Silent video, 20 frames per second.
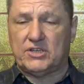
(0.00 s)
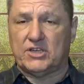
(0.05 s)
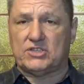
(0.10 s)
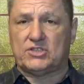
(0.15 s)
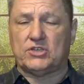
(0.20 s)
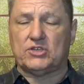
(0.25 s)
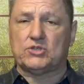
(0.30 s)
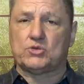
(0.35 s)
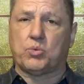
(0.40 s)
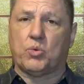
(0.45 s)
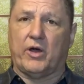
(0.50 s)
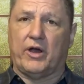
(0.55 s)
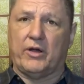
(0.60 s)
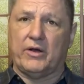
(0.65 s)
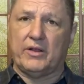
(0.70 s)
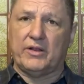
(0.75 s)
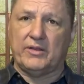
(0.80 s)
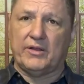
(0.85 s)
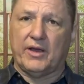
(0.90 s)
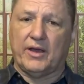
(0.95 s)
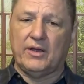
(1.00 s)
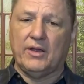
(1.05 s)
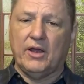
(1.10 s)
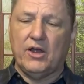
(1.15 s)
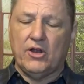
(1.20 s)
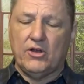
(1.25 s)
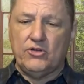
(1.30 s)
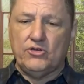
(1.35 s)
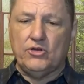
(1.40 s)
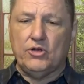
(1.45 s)
This is where in the
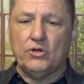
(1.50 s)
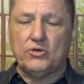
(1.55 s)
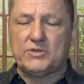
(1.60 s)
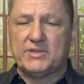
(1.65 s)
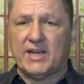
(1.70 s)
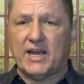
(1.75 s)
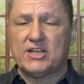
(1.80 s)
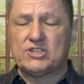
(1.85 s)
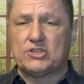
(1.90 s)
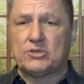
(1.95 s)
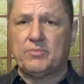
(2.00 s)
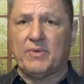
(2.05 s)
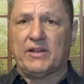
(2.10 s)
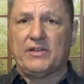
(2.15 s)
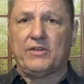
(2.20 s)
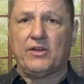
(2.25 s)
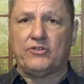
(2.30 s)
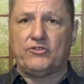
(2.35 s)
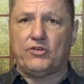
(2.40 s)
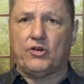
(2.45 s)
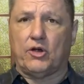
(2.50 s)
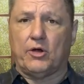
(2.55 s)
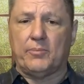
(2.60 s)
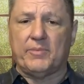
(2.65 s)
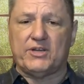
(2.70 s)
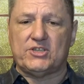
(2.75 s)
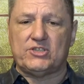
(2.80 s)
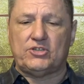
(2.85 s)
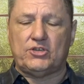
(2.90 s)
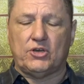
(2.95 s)
New Testament the
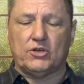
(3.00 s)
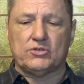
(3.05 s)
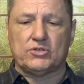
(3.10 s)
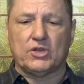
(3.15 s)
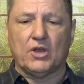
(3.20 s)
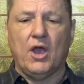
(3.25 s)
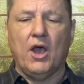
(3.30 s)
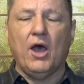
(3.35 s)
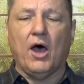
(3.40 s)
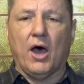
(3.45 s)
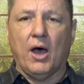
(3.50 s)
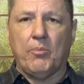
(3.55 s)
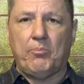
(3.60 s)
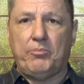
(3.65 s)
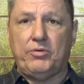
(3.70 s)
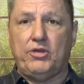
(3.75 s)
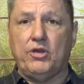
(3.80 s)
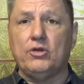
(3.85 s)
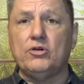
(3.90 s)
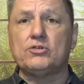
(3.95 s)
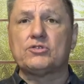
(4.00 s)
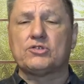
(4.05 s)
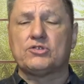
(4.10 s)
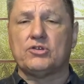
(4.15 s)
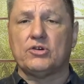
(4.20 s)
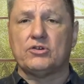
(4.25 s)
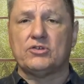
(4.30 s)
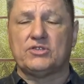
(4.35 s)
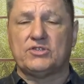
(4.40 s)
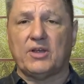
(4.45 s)
term is used,
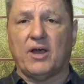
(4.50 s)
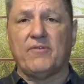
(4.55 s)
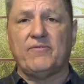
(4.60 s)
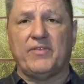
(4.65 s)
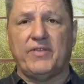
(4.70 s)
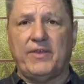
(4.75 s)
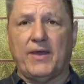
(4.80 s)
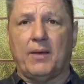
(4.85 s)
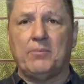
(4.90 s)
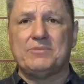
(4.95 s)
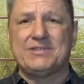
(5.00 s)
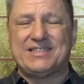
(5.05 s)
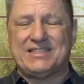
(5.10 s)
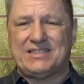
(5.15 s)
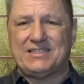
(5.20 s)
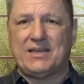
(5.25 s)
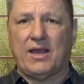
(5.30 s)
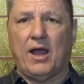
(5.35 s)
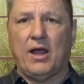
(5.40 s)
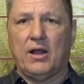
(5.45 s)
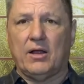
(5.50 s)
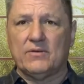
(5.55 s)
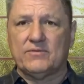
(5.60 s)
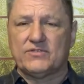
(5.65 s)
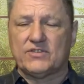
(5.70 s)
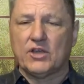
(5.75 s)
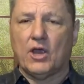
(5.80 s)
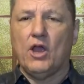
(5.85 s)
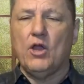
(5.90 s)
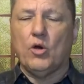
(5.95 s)
abusers of
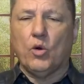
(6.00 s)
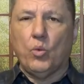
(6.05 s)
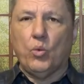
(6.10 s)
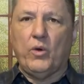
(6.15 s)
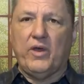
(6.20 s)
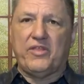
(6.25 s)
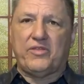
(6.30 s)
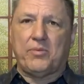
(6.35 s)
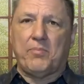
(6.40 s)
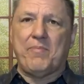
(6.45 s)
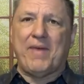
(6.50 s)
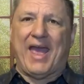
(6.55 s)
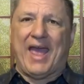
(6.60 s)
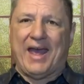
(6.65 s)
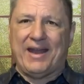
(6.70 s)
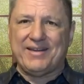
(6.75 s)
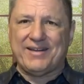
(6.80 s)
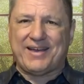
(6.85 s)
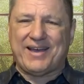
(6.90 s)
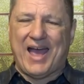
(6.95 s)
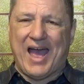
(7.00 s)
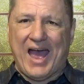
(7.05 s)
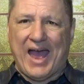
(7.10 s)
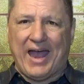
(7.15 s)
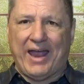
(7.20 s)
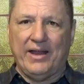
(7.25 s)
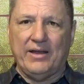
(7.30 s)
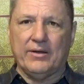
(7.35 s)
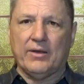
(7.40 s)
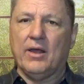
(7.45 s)
themselves with
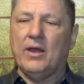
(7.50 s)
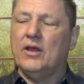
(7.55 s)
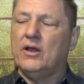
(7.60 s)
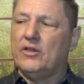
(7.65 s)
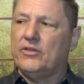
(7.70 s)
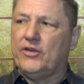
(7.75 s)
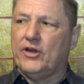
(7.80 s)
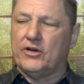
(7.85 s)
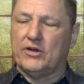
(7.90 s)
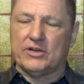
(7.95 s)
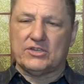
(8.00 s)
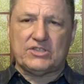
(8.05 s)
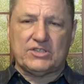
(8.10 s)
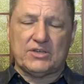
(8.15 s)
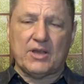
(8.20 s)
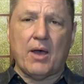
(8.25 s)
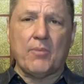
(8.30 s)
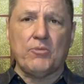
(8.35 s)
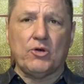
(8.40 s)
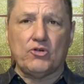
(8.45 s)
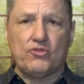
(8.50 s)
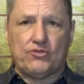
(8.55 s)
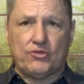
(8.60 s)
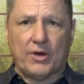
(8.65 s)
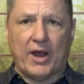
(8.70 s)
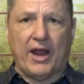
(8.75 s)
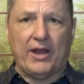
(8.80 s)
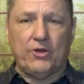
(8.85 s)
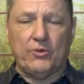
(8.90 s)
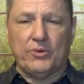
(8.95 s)
mankind. There are some who
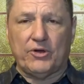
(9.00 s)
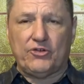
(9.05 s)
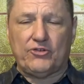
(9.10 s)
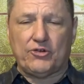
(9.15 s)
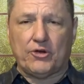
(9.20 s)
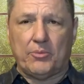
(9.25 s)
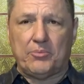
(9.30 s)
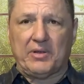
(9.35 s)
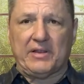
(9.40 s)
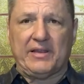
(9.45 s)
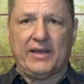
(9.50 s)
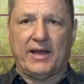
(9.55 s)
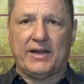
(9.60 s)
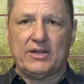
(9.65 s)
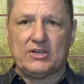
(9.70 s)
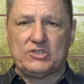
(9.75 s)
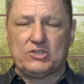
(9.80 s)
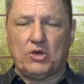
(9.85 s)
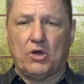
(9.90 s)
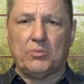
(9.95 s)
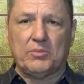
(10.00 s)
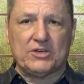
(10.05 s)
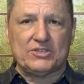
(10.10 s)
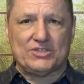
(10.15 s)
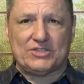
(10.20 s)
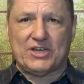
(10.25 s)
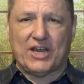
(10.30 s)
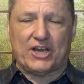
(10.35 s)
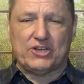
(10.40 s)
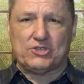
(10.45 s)
try to interpret that as
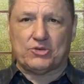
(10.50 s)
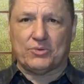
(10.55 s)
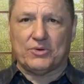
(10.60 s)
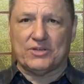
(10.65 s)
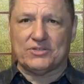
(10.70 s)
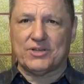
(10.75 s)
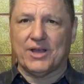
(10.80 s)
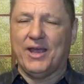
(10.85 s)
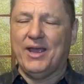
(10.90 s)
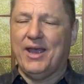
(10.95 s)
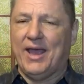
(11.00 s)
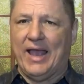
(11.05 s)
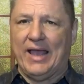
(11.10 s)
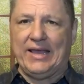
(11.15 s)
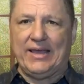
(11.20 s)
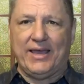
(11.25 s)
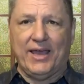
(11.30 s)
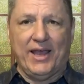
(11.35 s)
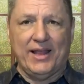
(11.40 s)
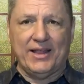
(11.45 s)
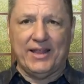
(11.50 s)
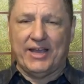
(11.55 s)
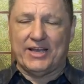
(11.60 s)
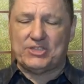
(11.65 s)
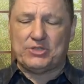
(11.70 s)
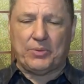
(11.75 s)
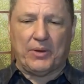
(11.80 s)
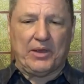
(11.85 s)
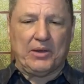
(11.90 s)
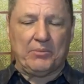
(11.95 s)
homosexuals and gay
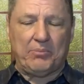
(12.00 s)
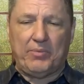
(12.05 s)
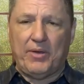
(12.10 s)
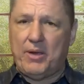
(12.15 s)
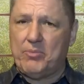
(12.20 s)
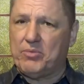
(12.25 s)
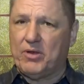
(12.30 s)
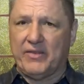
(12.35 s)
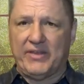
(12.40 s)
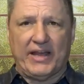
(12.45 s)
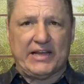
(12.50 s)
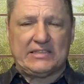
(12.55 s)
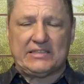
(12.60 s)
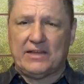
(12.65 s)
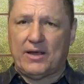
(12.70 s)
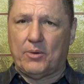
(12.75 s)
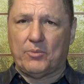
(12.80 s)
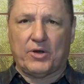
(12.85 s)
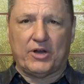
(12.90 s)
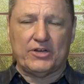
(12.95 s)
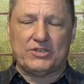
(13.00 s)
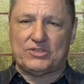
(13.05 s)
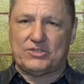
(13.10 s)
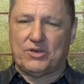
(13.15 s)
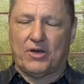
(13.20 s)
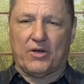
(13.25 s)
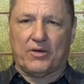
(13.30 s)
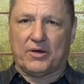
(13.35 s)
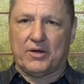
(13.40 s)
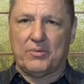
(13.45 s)
lesbian people. That's not what it's
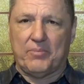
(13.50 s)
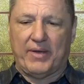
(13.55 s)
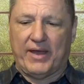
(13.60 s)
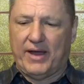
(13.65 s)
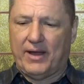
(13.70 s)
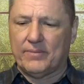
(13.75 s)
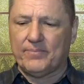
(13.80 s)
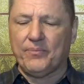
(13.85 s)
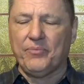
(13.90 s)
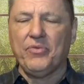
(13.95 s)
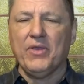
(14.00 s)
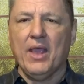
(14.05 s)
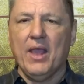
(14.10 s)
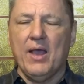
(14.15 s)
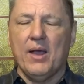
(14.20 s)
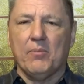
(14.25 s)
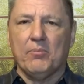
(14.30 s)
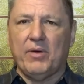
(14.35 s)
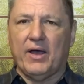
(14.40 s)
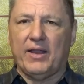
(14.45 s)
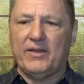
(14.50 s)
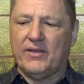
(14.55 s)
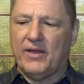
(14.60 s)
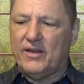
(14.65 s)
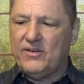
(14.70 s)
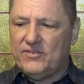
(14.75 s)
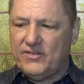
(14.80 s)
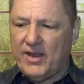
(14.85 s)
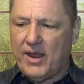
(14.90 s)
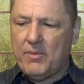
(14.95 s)
talking about. But
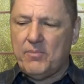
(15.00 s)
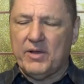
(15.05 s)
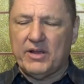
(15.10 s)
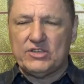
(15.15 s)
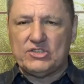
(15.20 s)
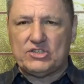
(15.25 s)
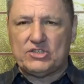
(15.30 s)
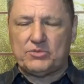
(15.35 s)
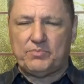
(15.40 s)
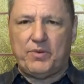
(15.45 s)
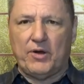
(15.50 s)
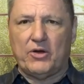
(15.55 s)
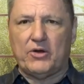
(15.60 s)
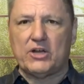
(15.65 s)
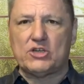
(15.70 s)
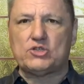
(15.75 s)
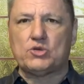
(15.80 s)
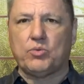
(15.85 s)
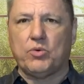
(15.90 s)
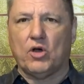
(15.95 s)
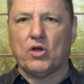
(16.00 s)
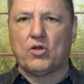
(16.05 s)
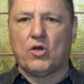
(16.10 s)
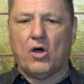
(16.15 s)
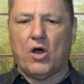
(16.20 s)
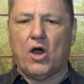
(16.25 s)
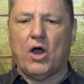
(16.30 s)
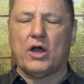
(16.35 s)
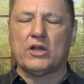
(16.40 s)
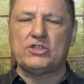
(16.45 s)
demon spirits will
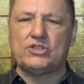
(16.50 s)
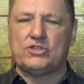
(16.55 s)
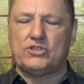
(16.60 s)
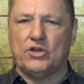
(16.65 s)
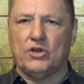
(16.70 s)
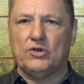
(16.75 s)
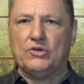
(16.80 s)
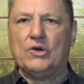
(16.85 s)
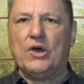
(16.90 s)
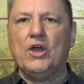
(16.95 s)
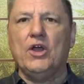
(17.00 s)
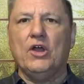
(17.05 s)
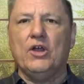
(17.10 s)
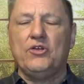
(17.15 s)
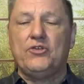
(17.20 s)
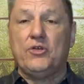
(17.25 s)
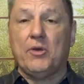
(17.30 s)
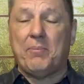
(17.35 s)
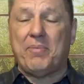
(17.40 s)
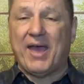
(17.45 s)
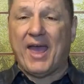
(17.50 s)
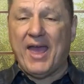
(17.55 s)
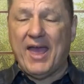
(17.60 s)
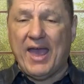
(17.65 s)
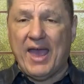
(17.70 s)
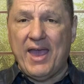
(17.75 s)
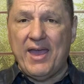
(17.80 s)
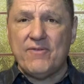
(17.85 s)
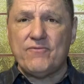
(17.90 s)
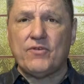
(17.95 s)
cause you to
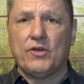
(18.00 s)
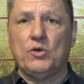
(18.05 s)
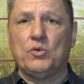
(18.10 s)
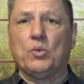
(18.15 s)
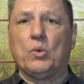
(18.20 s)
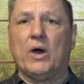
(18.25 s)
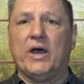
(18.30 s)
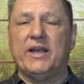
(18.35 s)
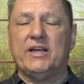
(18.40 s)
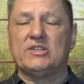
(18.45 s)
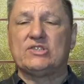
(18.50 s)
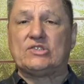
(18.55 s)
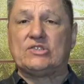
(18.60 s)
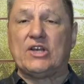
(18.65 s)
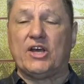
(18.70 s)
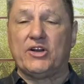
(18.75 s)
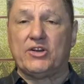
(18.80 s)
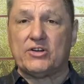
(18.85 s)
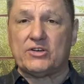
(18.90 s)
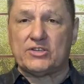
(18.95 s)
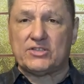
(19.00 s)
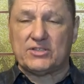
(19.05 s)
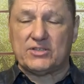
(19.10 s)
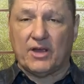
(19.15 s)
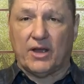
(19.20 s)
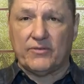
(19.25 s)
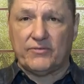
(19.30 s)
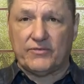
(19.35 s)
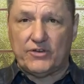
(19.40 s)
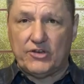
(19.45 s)
behave in ways that are
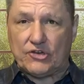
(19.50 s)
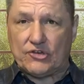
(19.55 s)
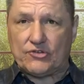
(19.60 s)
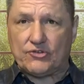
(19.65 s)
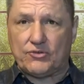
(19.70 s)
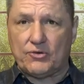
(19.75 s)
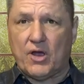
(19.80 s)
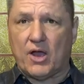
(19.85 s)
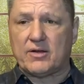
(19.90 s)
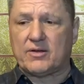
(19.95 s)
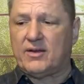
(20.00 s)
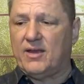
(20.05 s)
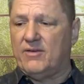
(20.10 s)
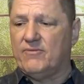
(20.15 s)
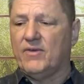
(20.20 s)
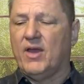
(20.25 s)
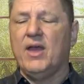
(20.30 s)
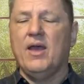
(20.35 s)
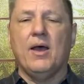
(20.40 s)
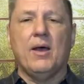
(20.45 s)
self-destructive.